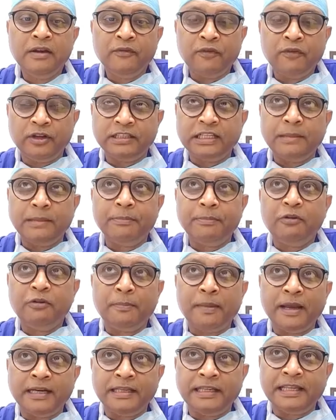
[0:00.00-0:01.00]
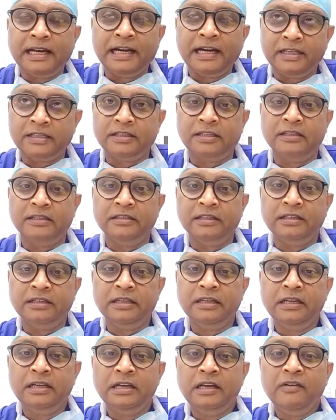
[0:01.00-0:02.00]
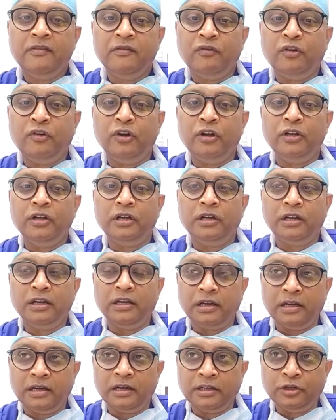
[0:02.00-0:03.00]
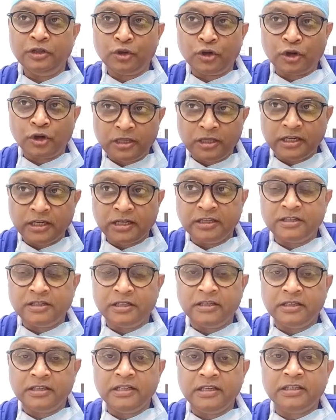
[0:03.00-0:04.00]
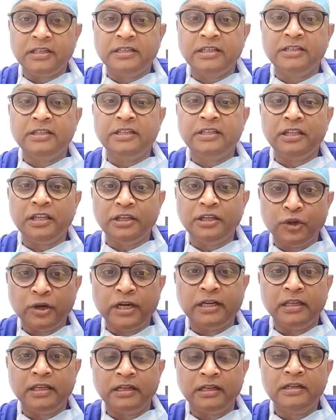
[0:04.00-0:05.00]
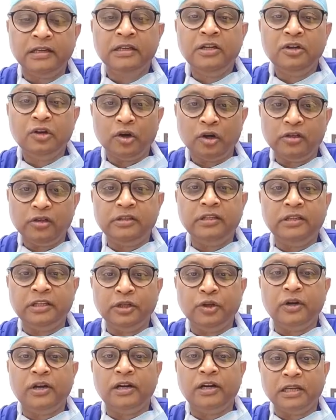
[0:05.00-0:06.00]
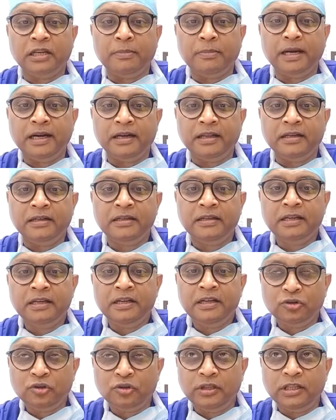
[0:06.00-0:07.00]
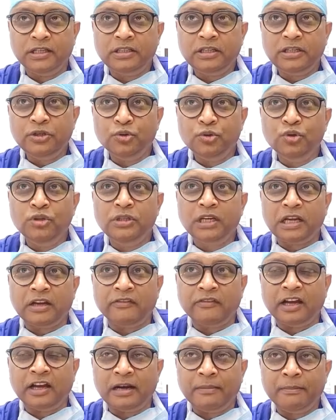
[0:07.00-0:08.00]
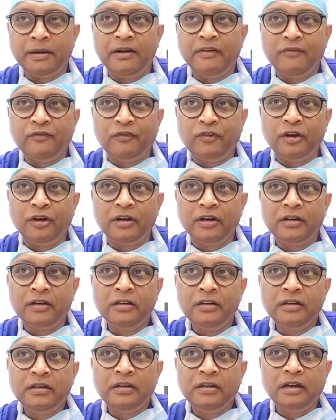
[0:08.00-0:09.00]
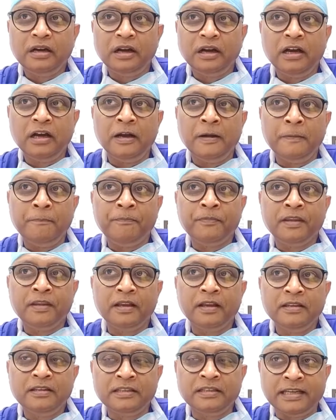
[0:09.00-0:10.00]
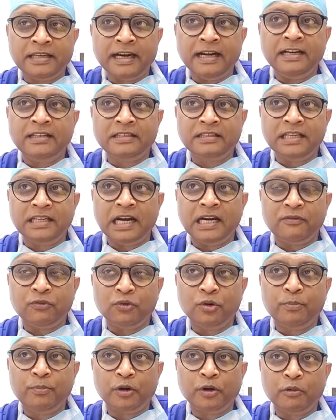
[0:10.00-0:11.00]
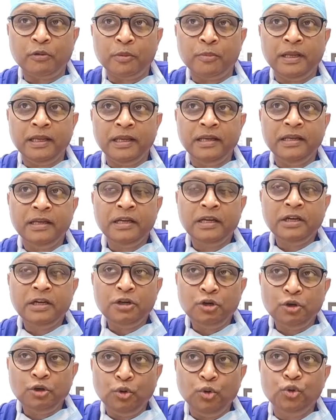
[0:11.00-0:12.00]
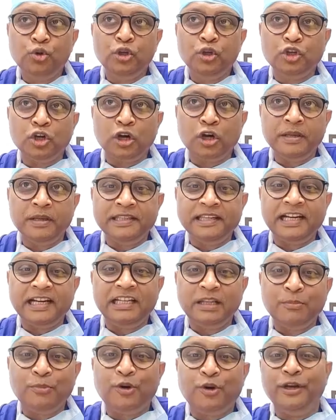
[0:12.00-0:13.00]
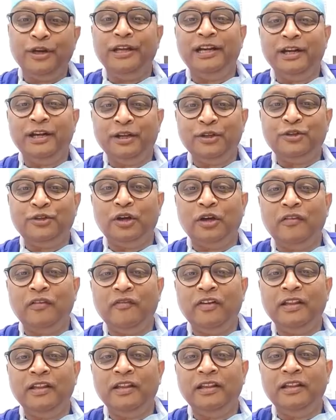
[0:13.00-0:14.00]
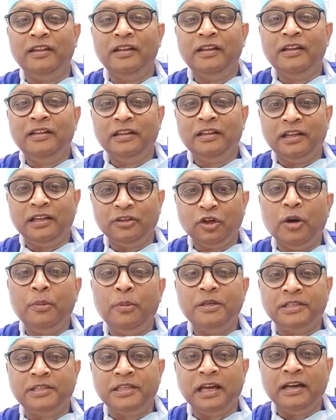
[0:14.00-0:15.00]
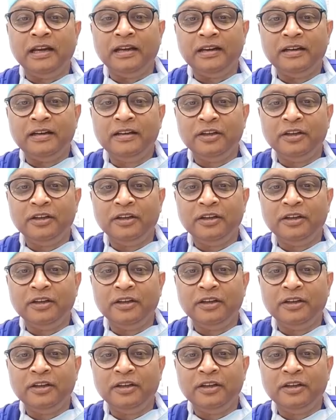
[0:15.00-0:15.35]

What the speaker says: For example, for pancreatic surgery, for urological surgery such as in the ureter or in the urinary bladder. So there is a huge requirement for stents that would probably do the job inside the body and dissolve when the job is done.